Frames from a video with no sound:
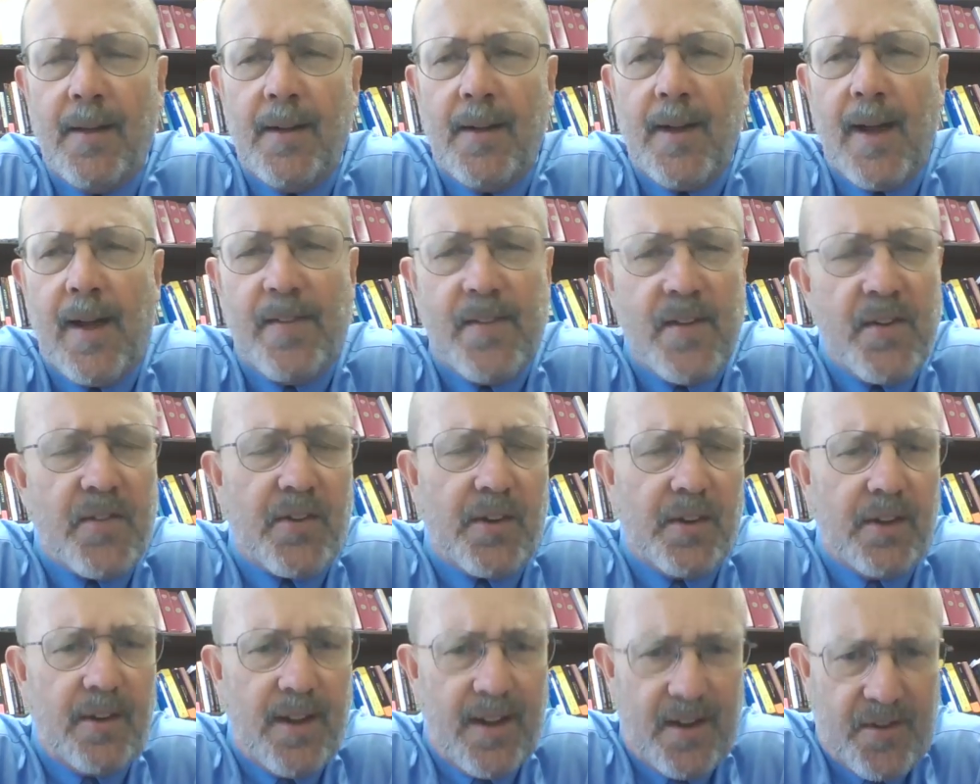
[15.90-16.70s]
And this
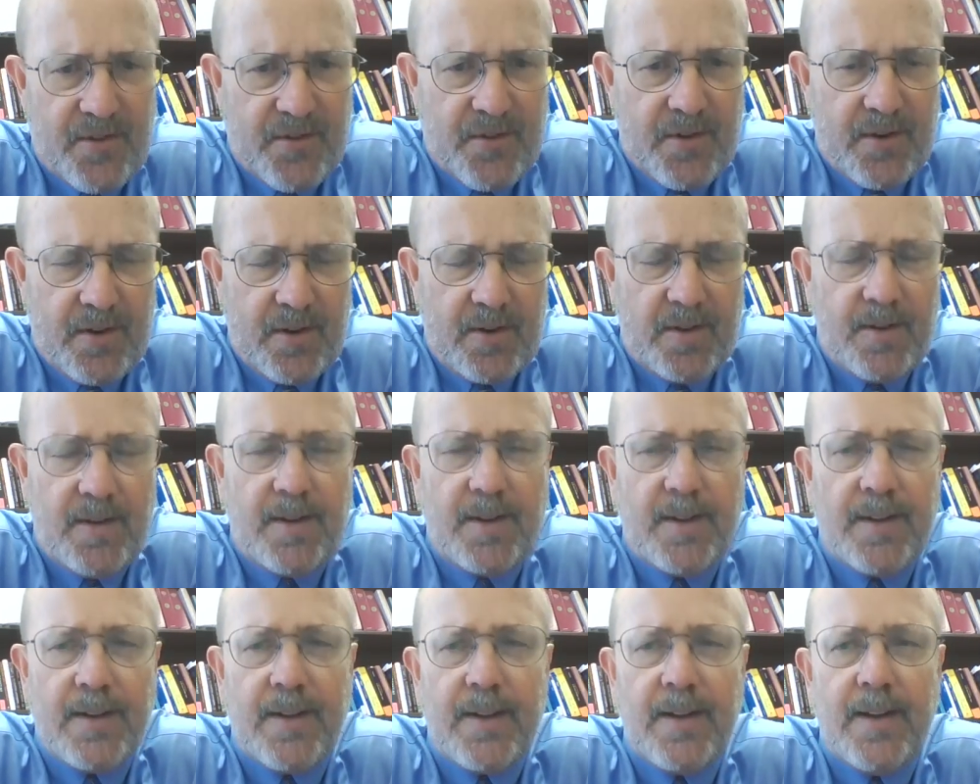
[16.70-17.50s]
lecture
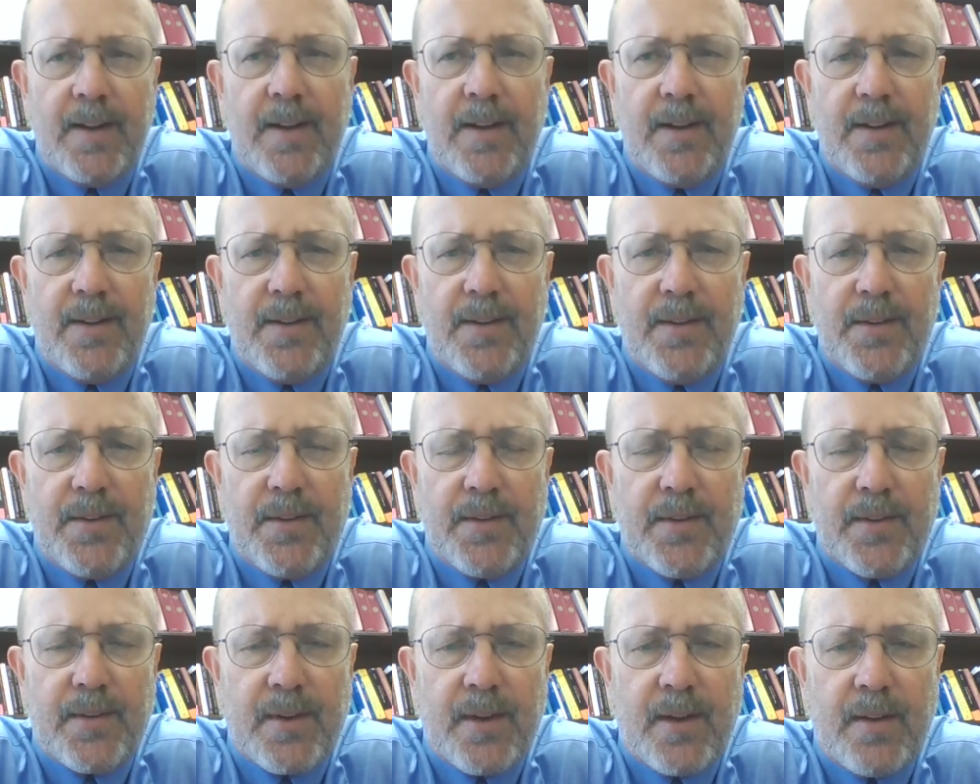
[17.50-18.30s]

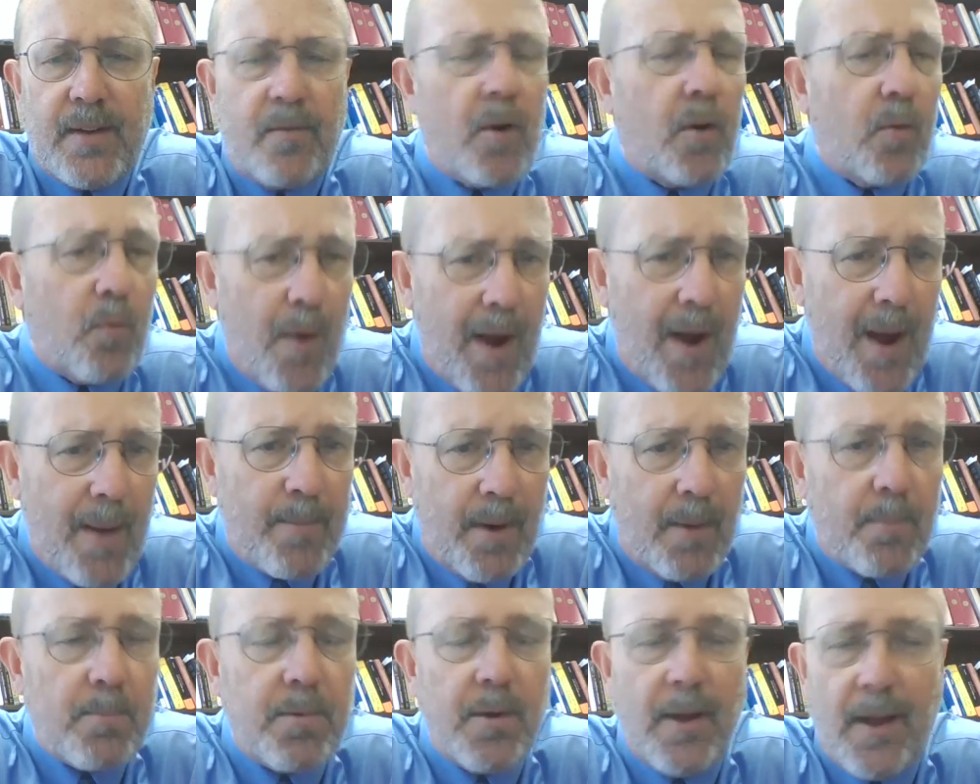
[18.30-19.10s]
is kind of a wrap
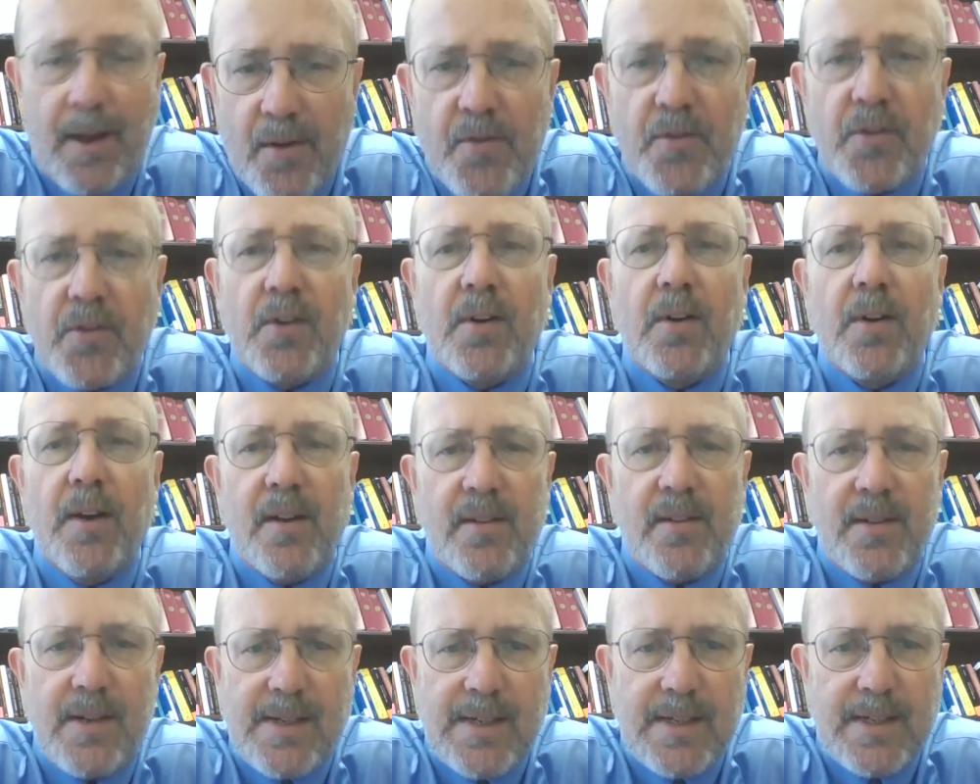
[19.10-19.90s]
up lecture.
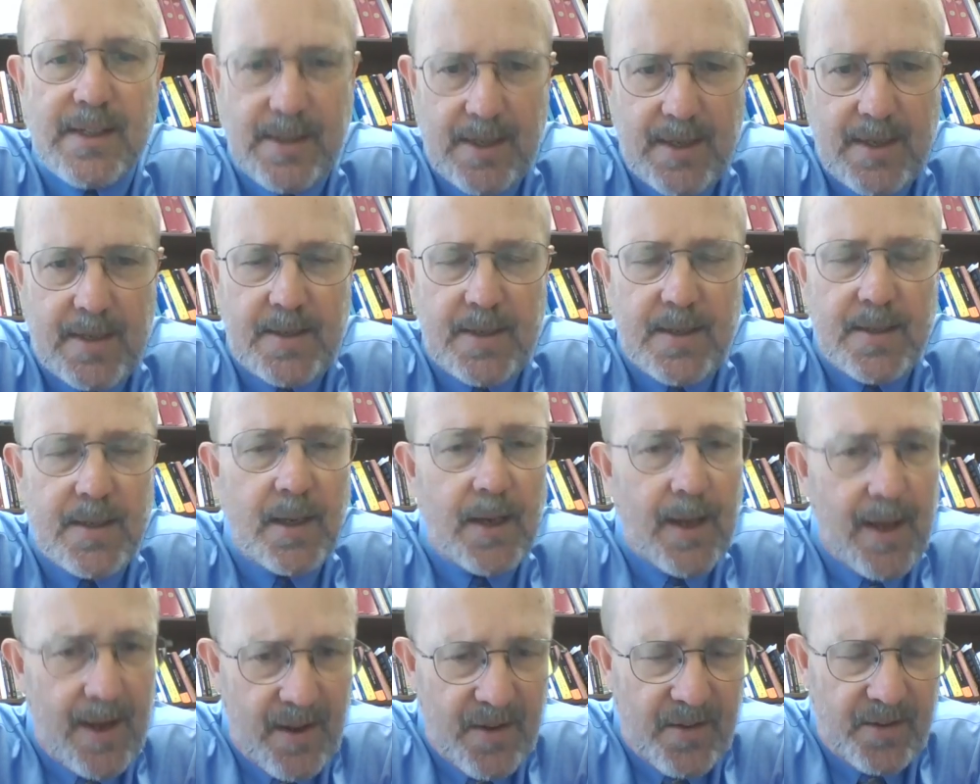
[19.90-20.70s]
As I said in the
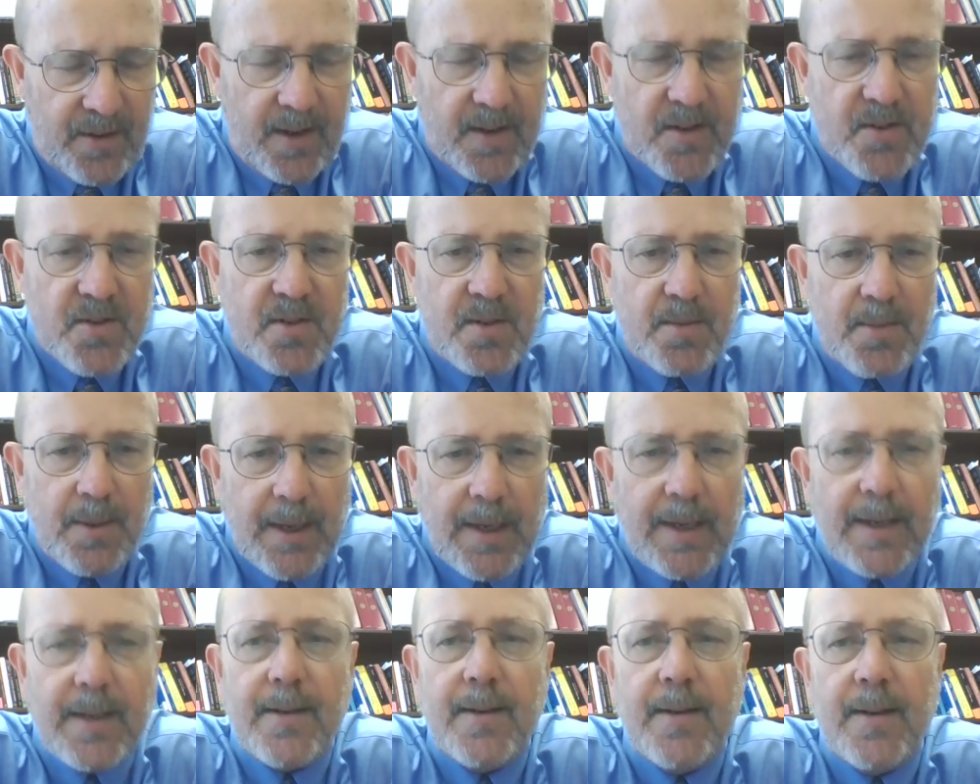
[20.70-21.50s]
last lecture to
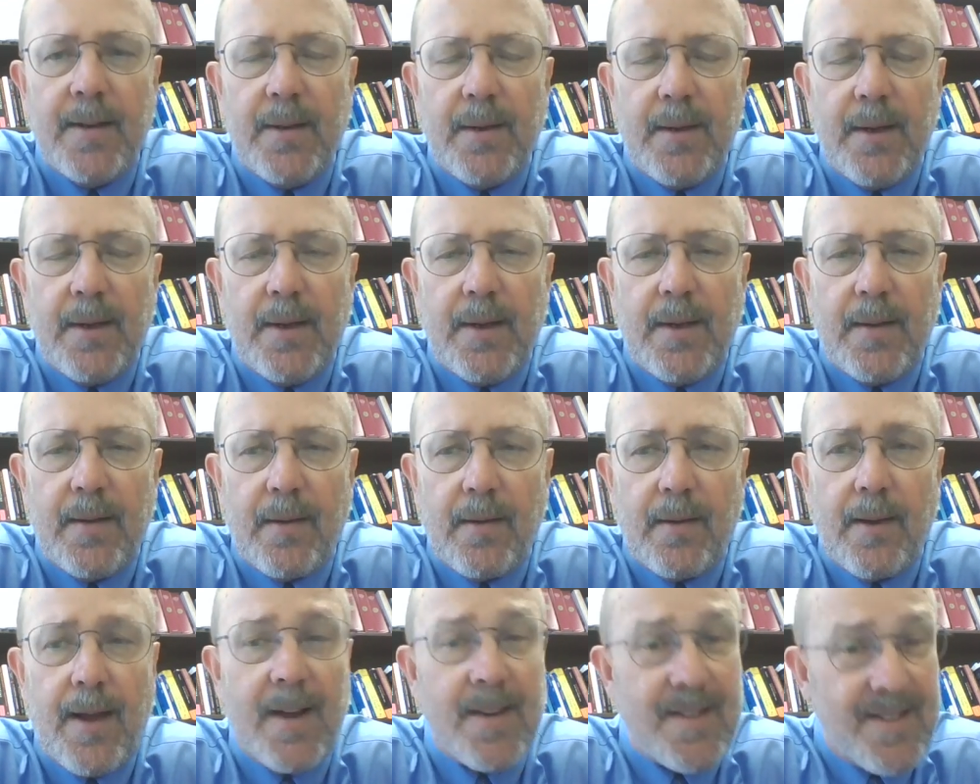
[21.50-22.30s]
begin, the
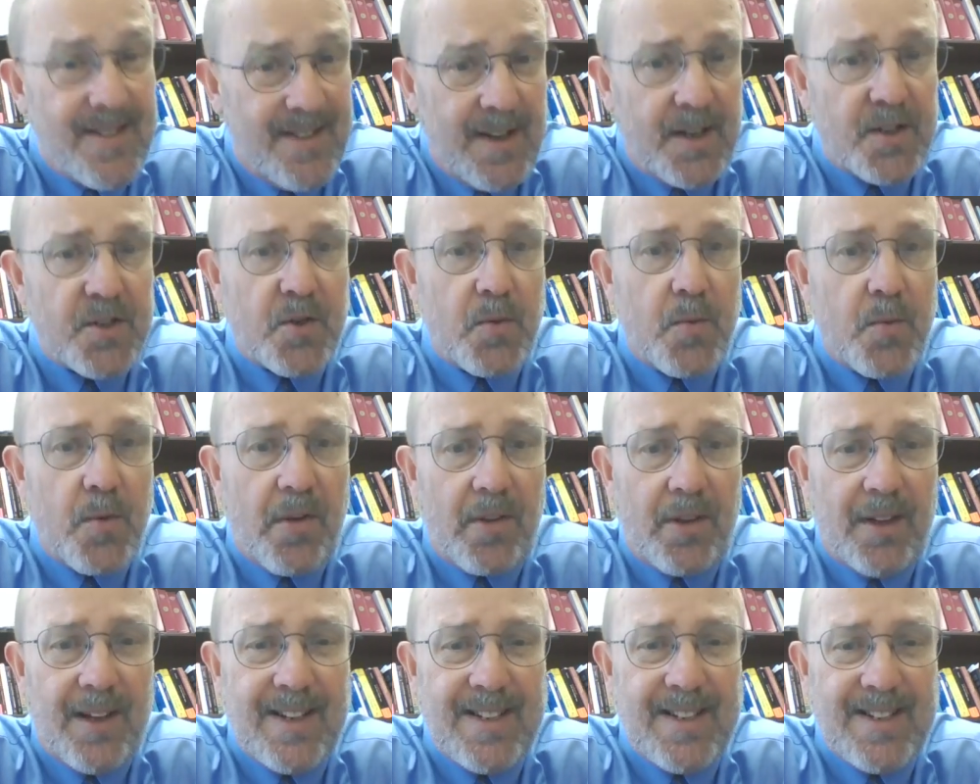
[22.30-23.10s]
last lecture was
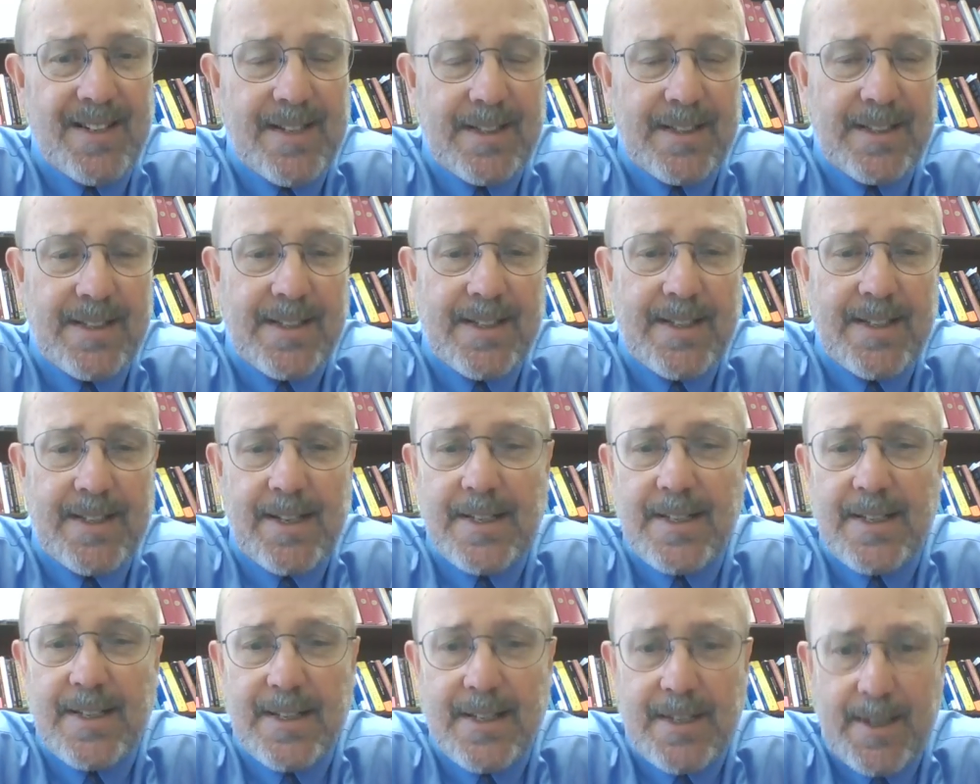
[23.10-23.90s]
the last, let's
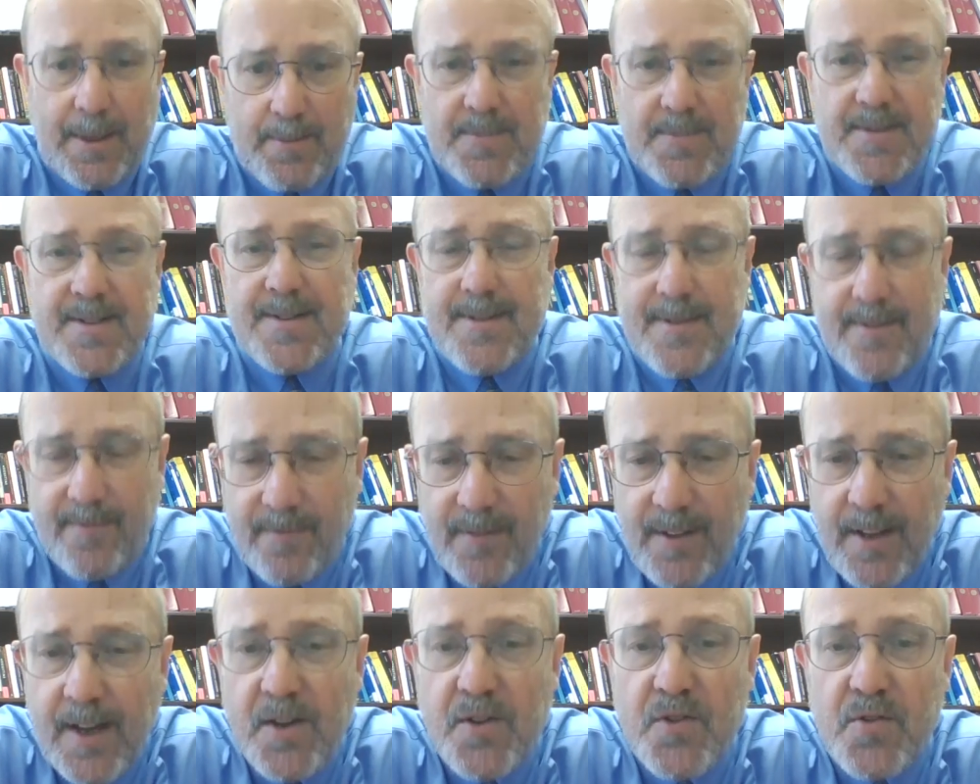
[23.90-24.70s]
say, substantive
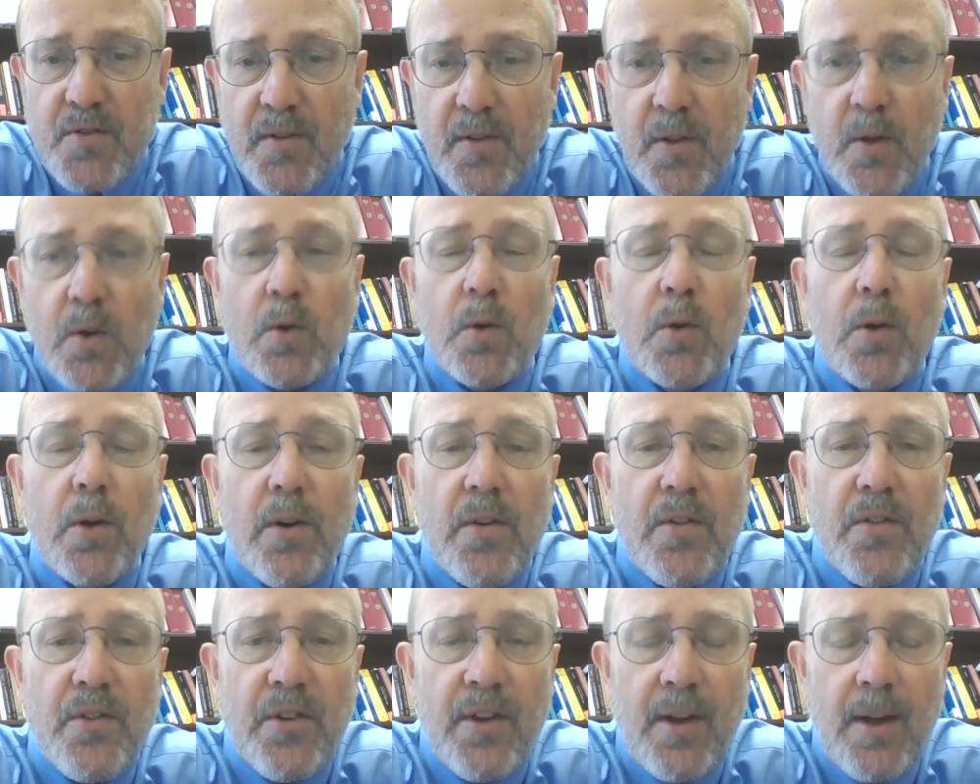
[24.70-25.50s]
lecture of the
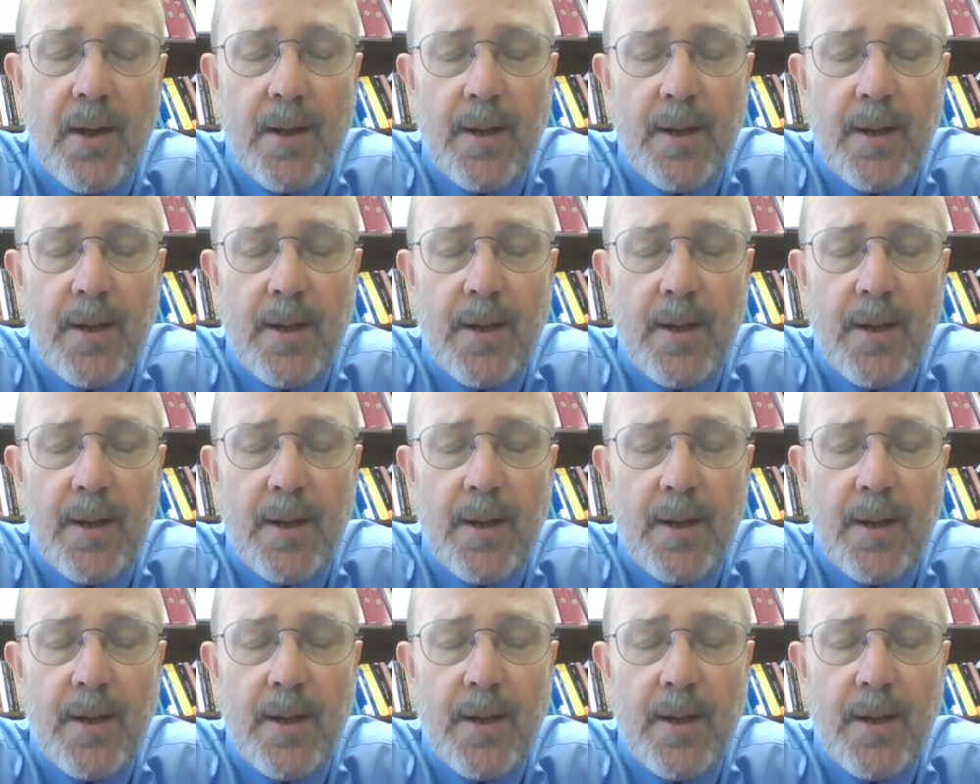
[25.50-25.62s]
course.